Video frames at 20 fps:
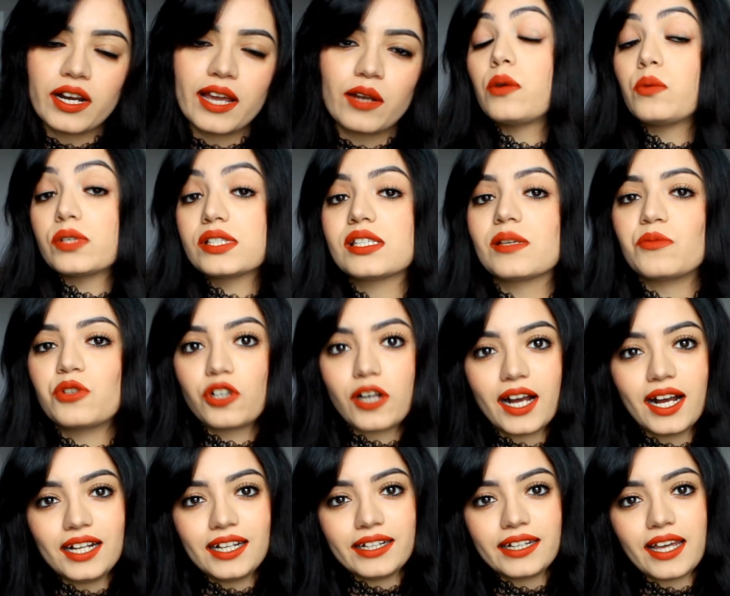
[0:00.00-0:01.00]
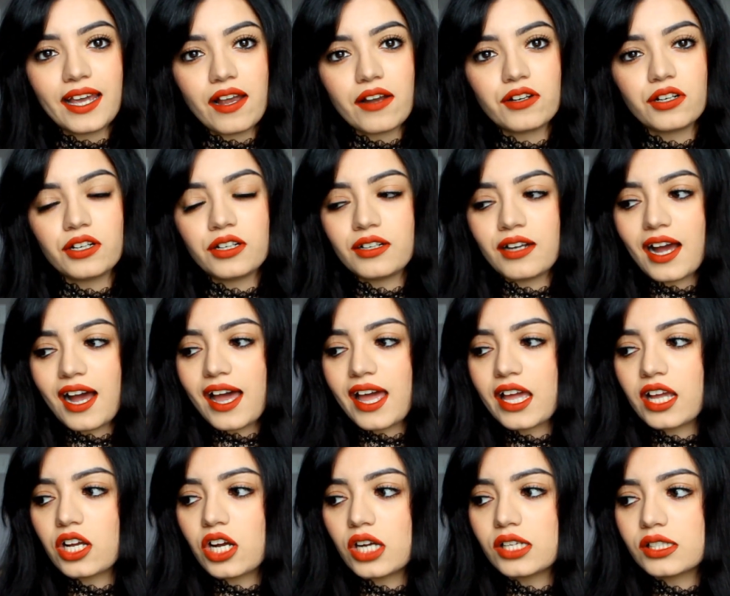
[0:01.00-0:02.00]
and with some trial and error
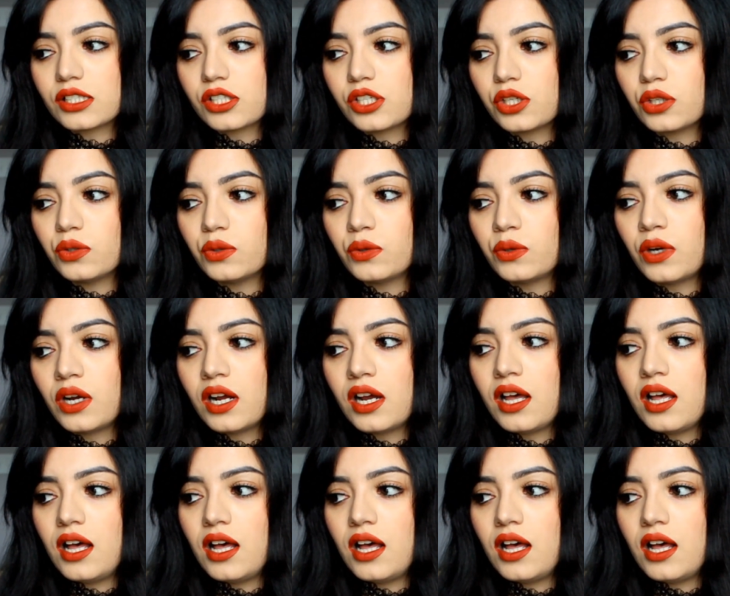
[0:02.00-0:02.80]
I got to